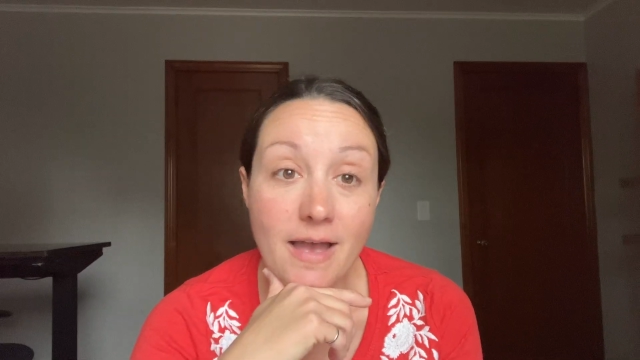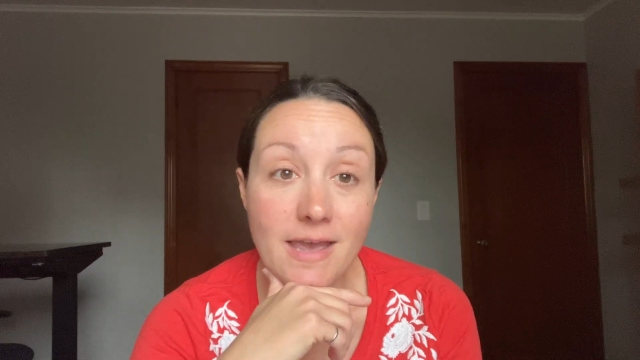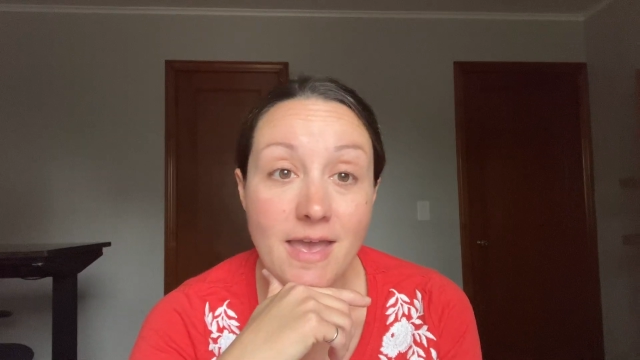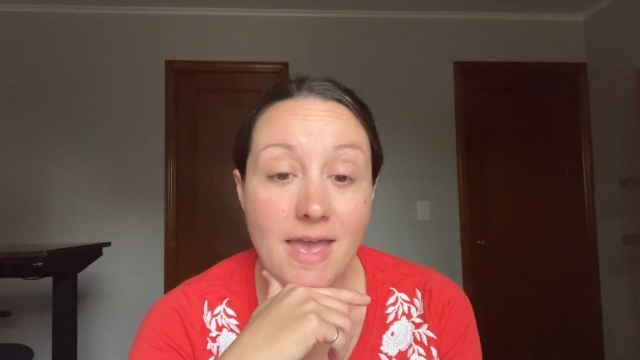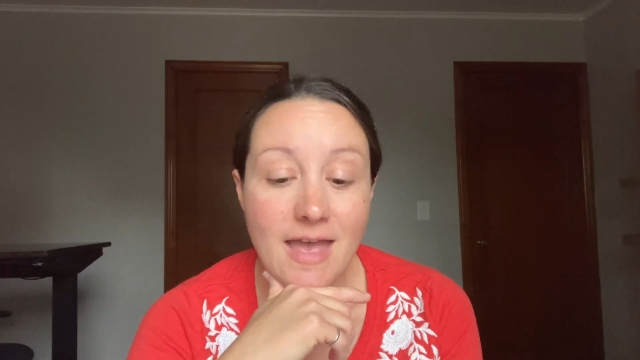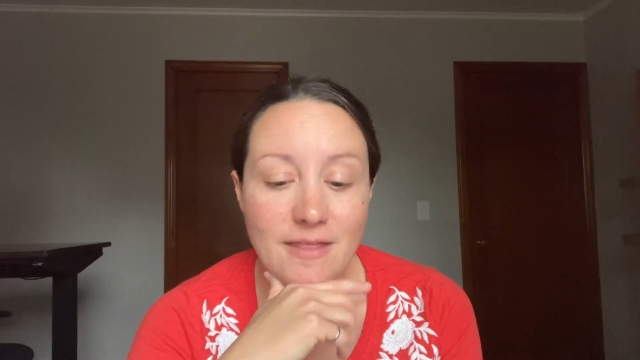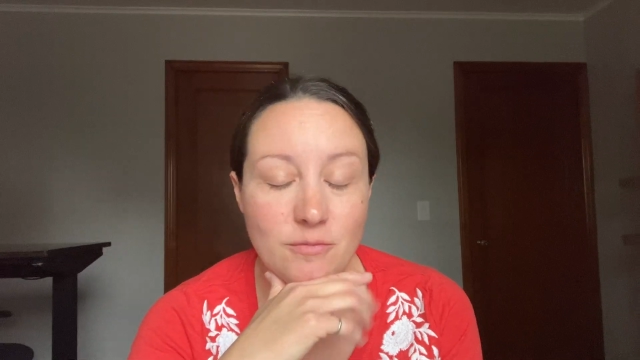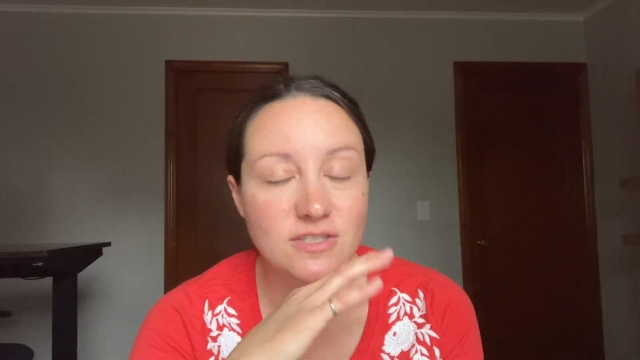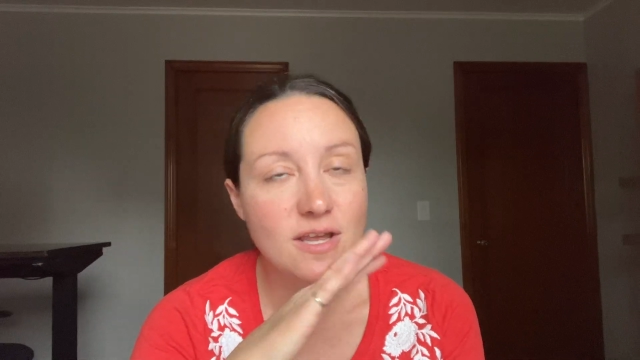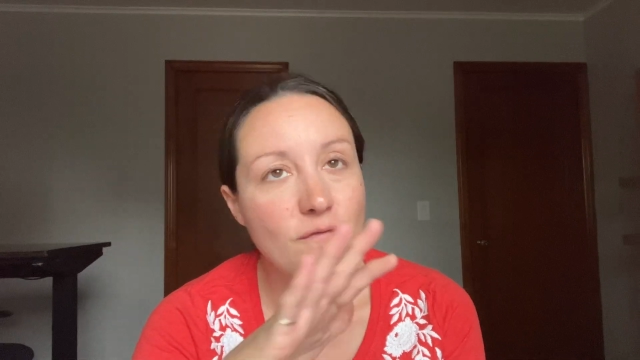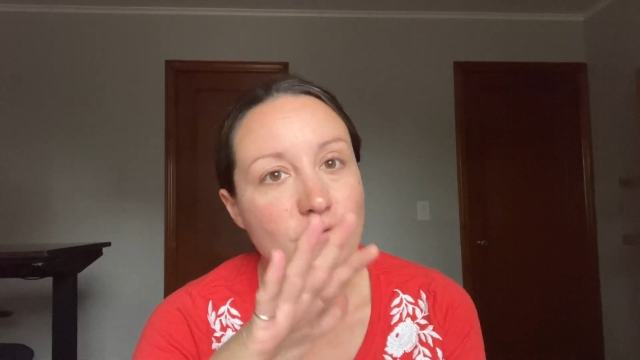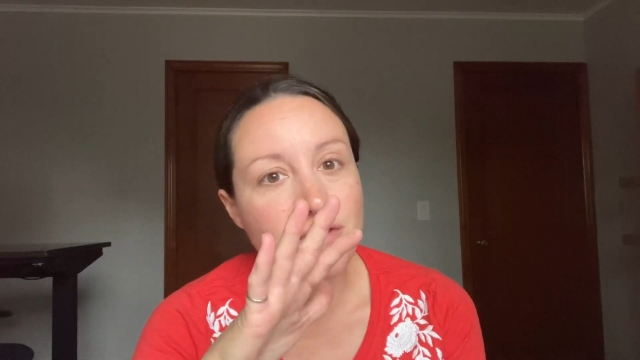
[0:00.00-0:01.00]
And the most
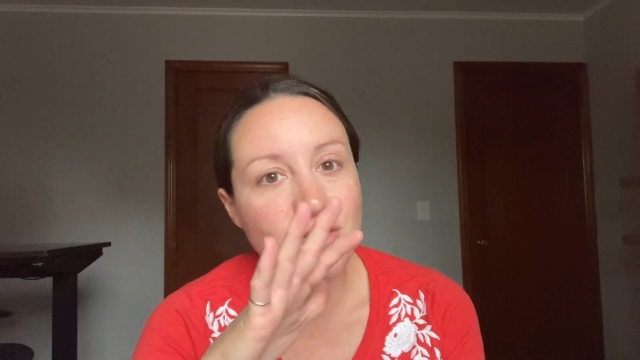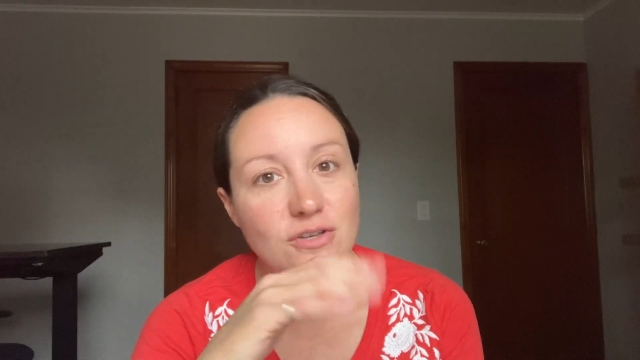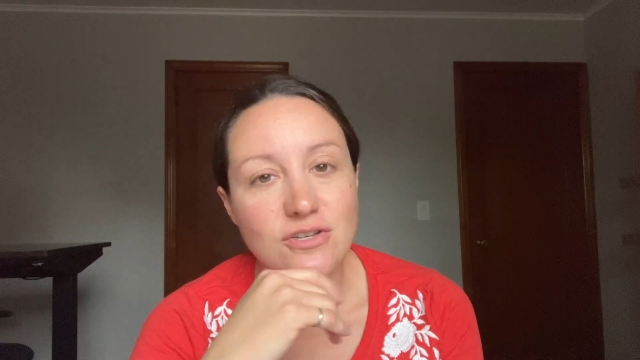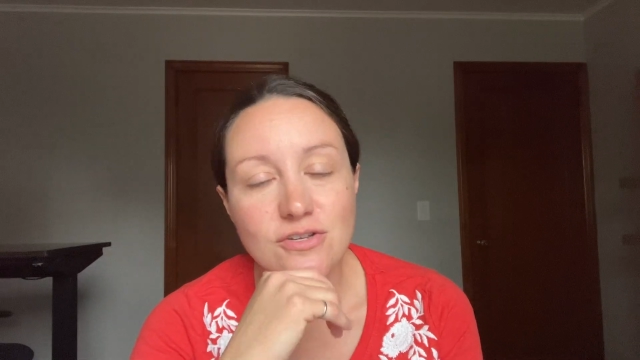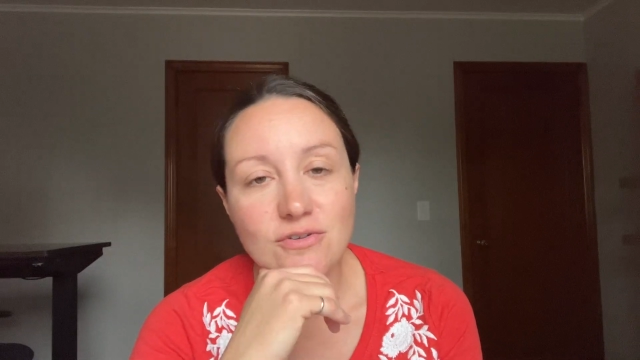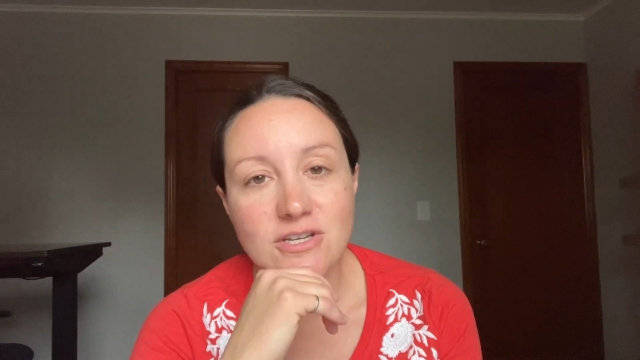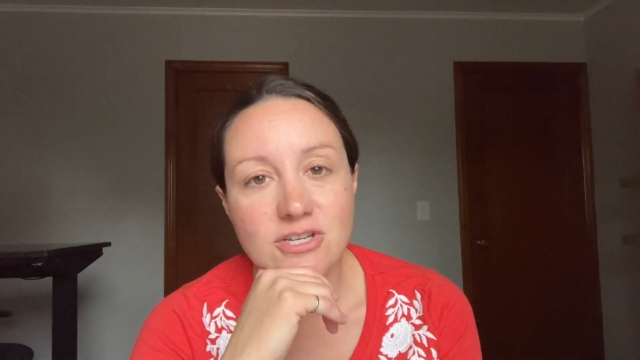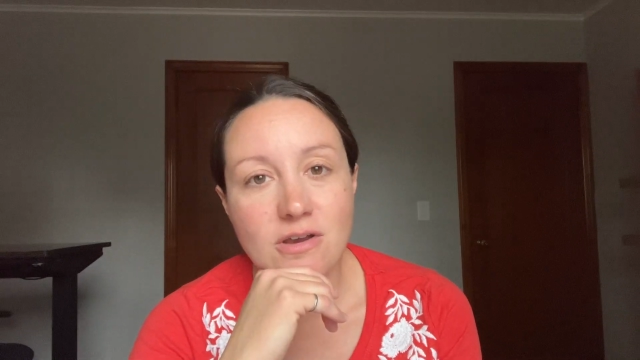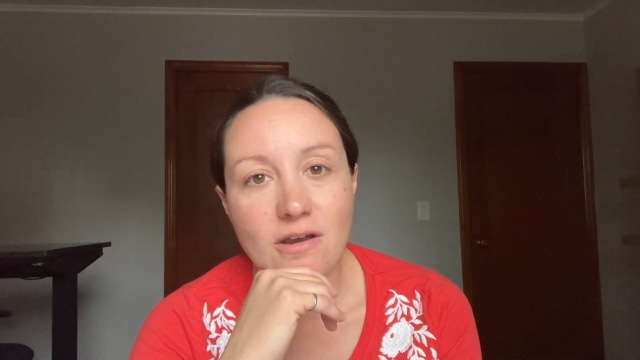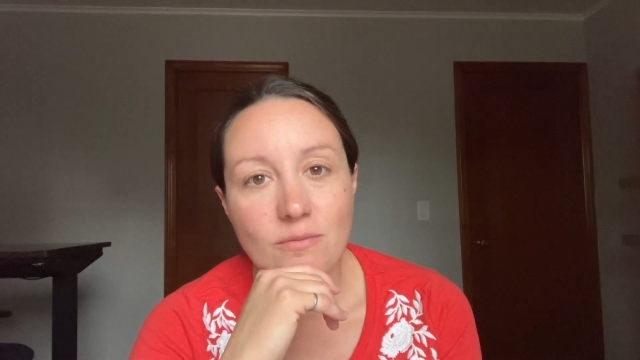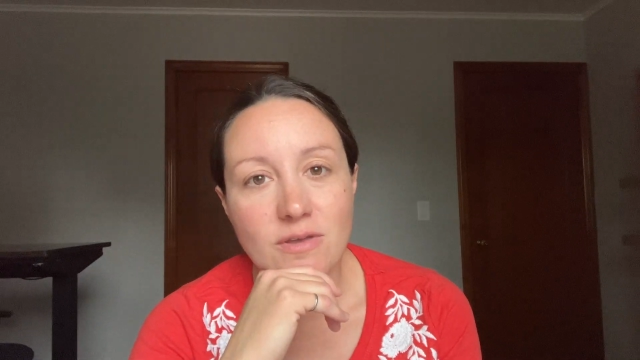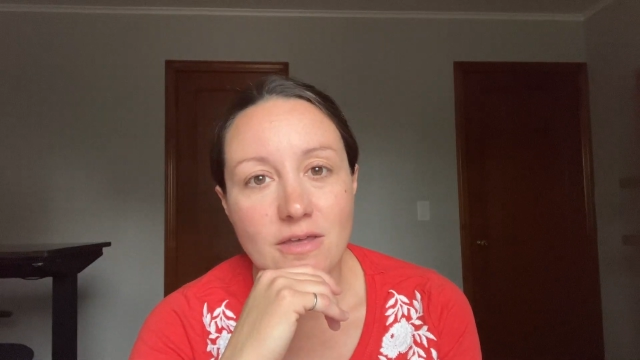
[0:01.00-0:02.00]
helpful thing you can do is
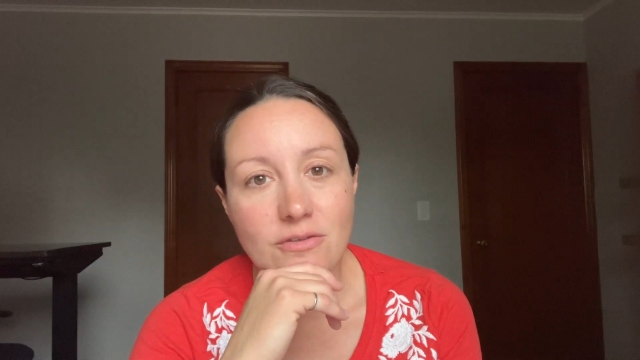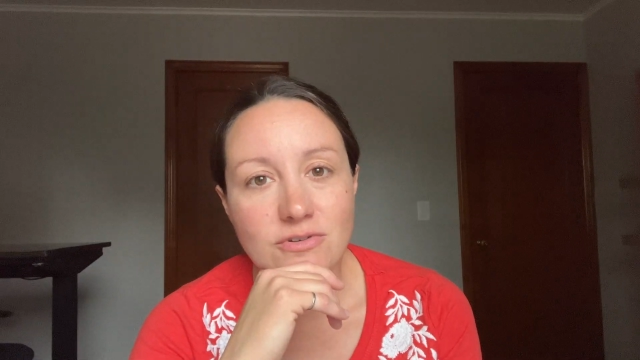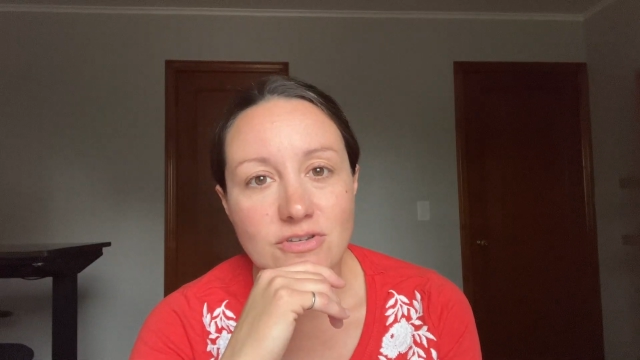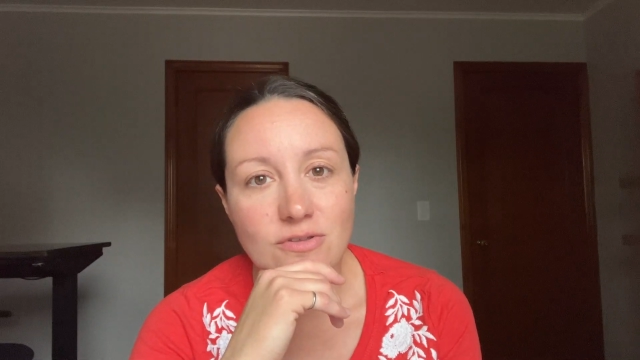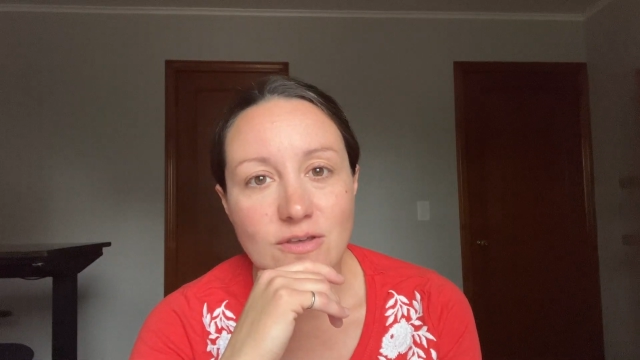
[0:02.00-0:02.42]
share it with others you